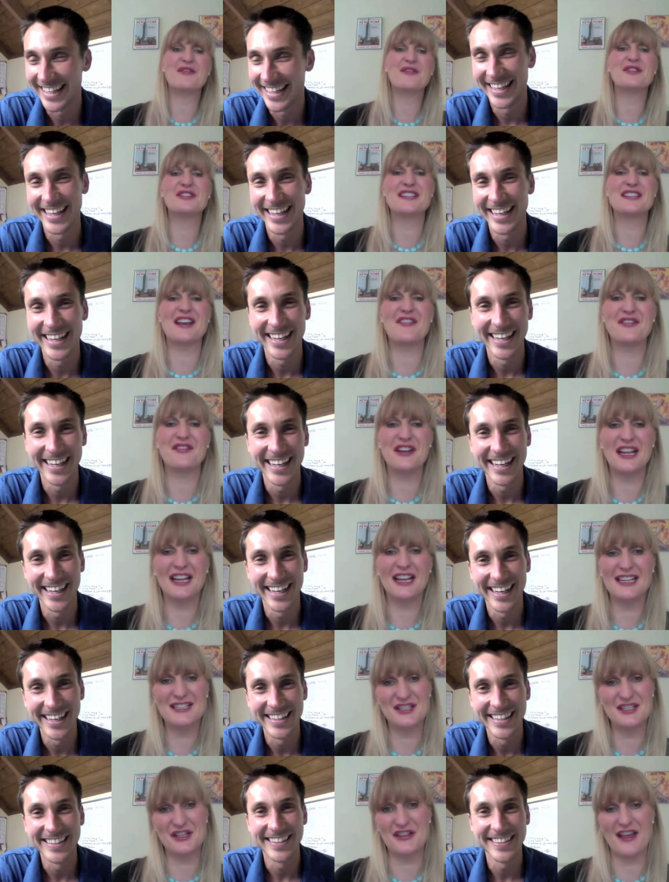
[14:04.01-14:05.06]
Speaker 1: will
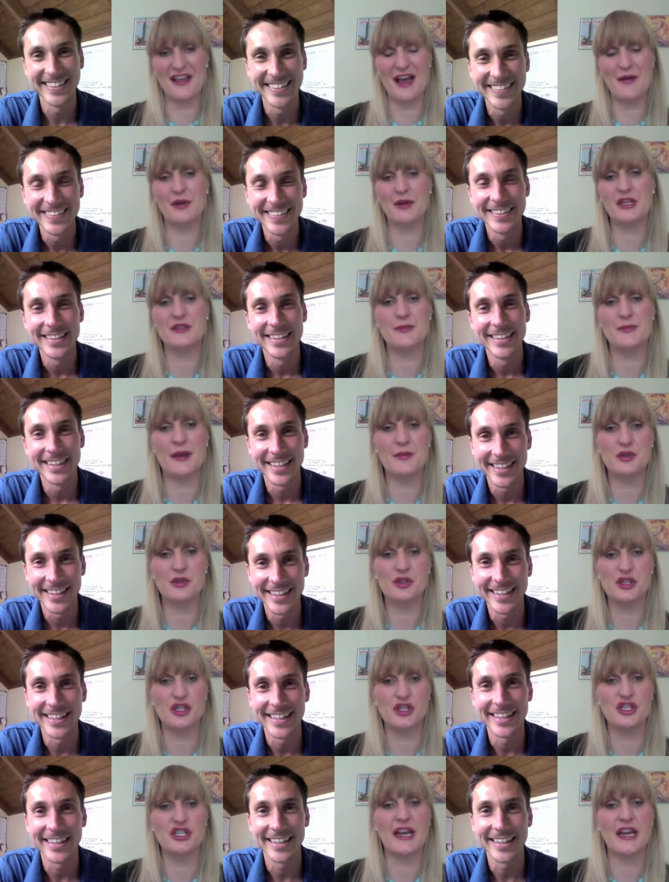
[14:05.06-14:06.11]
definitely do that because people
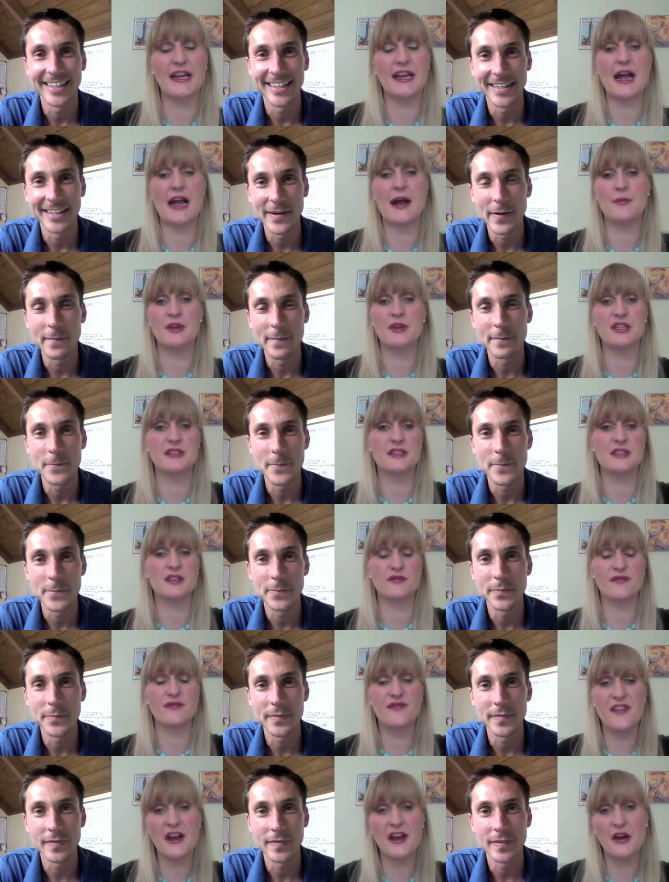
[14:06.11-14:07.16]
should check it out because it's
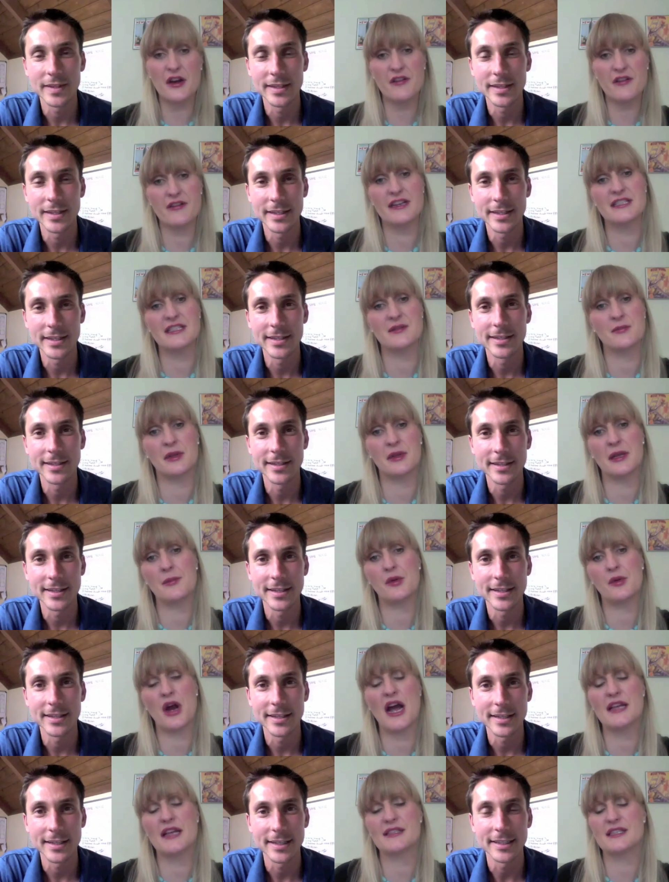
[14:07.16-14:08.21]
very reasonably
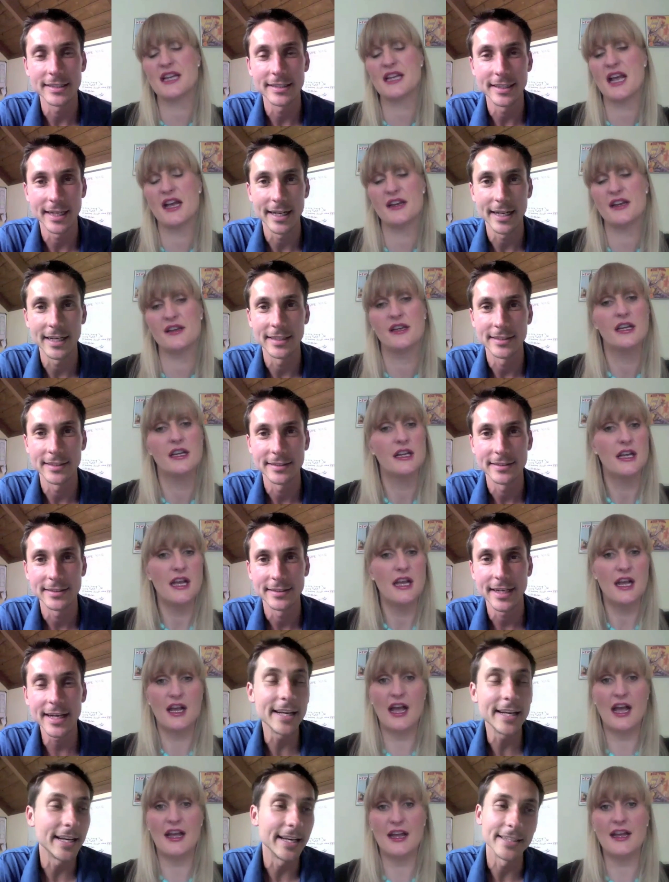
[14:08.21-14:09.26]
priced yeah. and
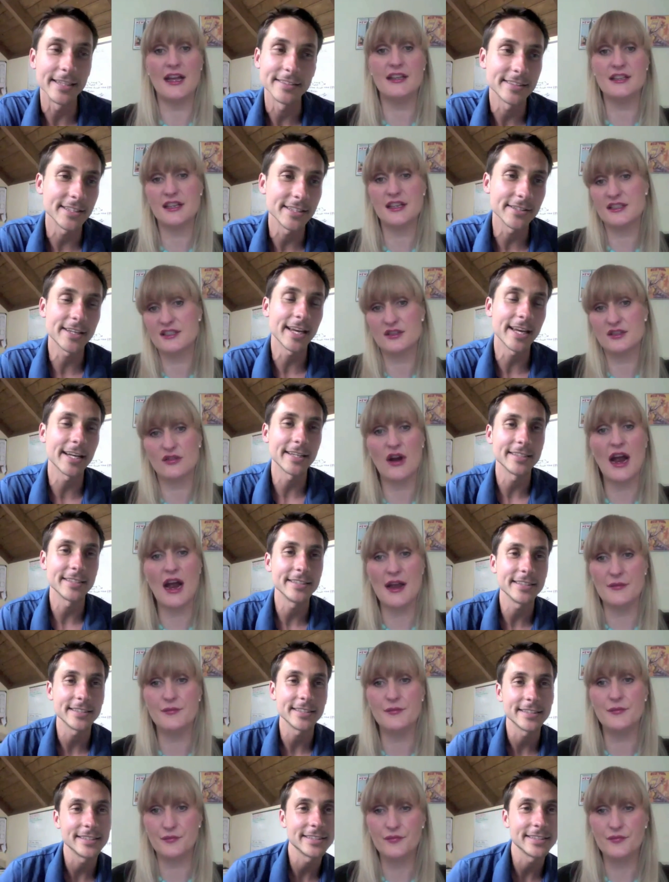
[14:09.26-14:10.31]
it is. It, you can't. Right.
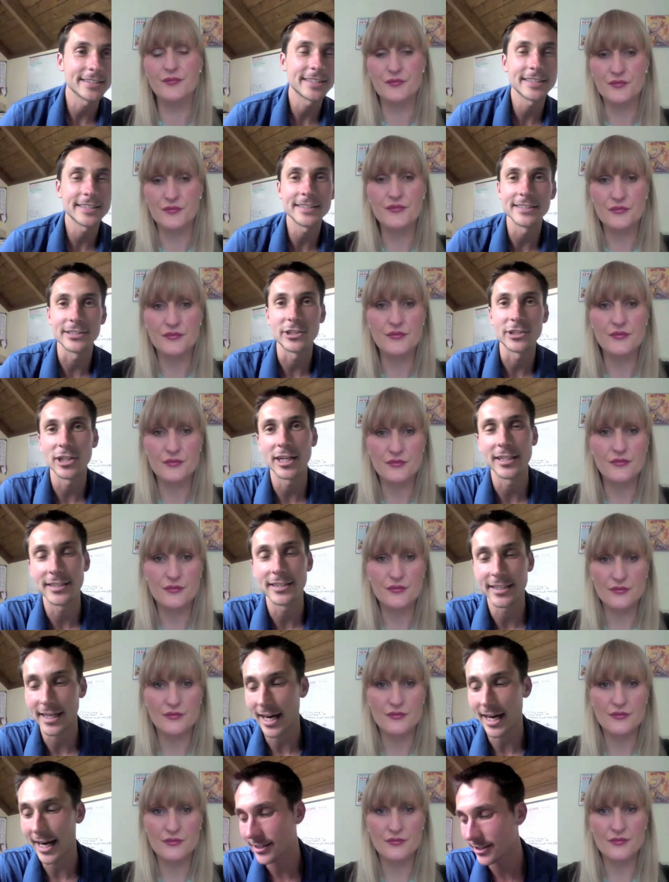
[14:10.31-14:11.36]
Speaker 2: You, you couldn't charge.
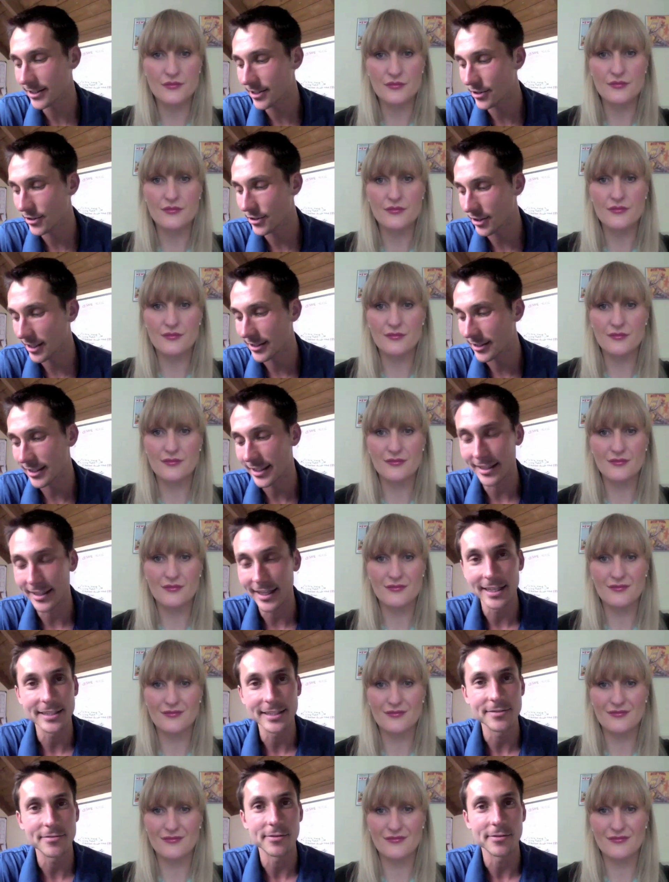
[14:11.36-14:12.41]
Any, I couldn't charge any
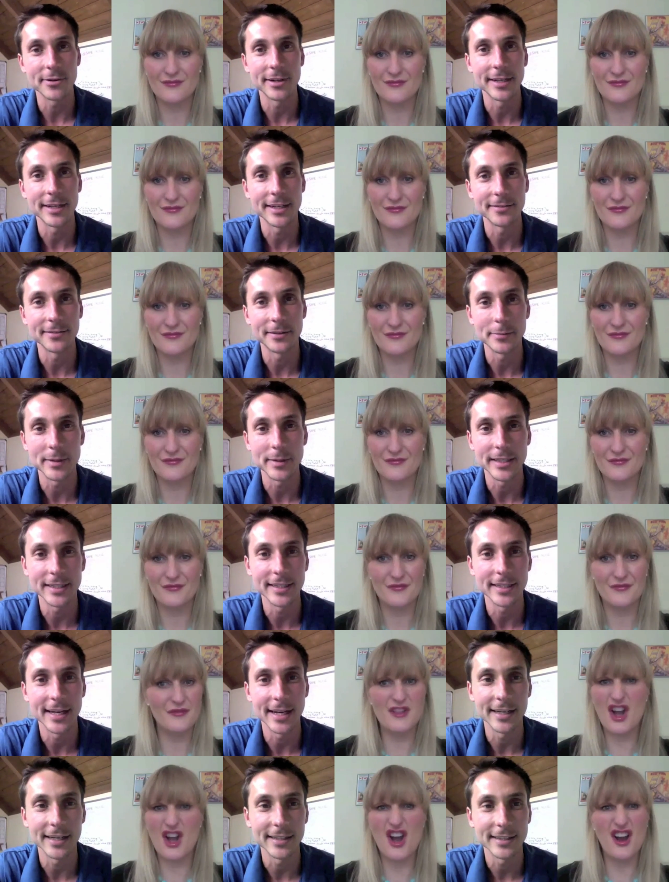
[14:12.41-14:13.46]
less for it. It would be
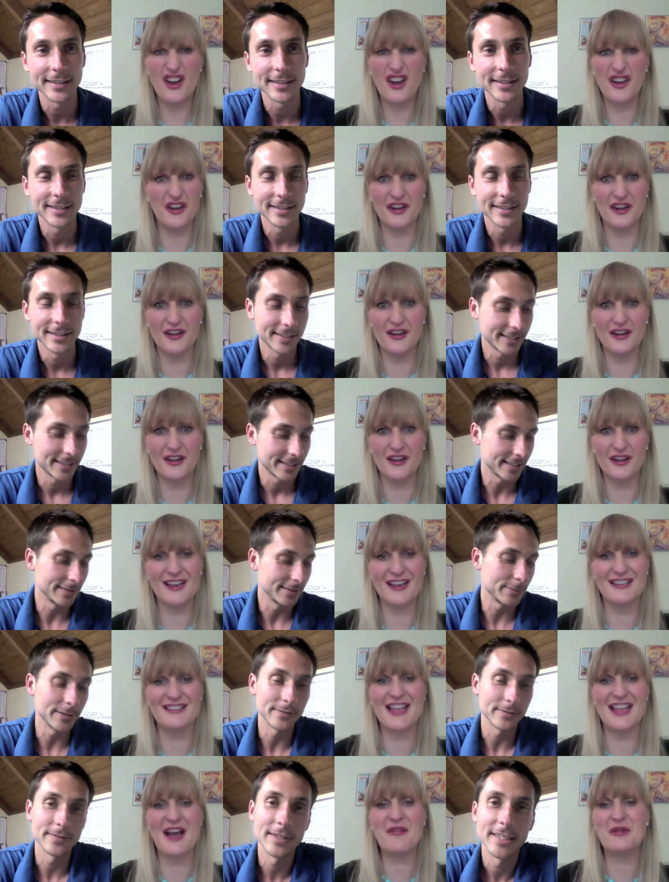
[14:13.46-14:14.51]
uh, no.
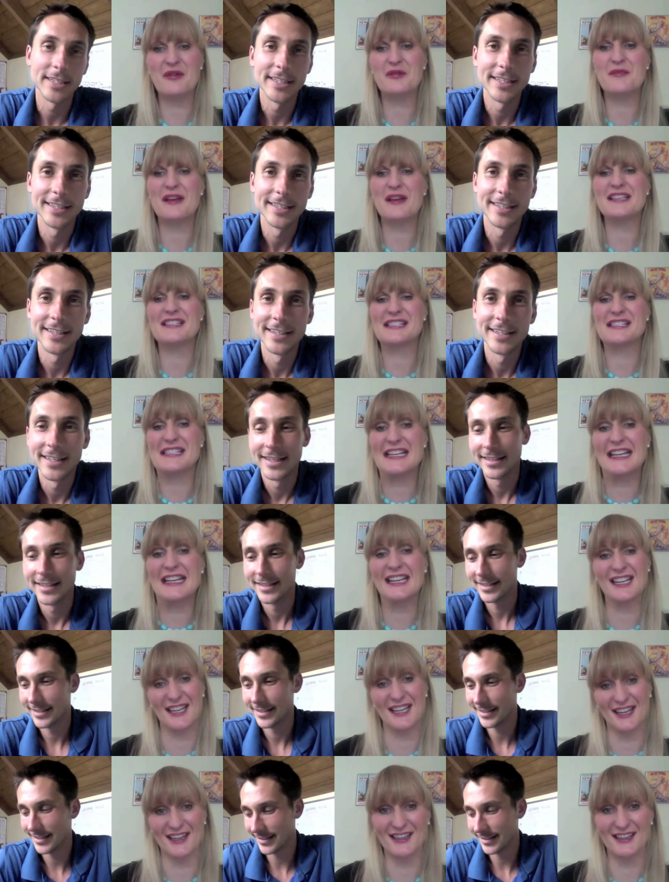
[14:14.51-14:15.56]
Speaker 1: That that would be
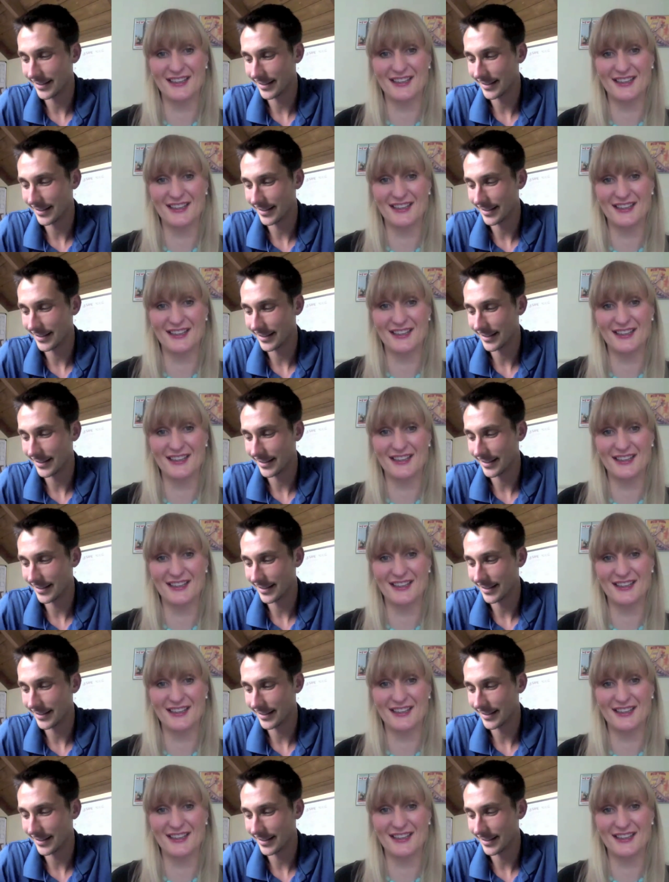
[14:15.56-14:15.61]
stealing.